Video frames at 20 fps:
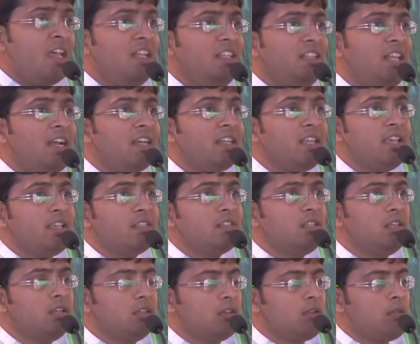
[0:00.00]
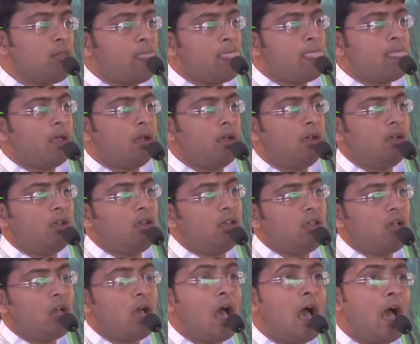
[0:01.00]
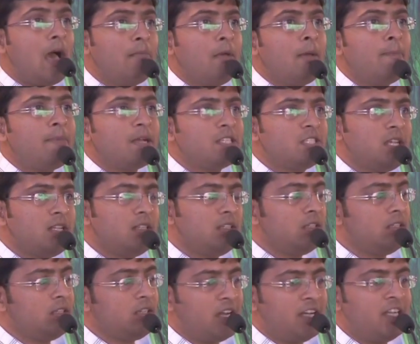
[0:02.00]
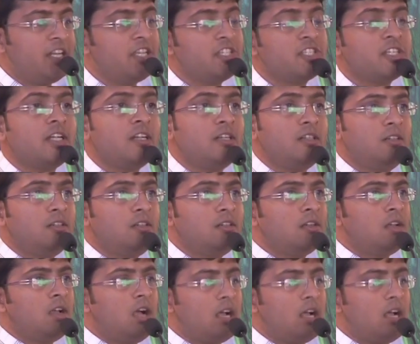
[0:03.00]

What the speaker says: in that case Ama Pachan condition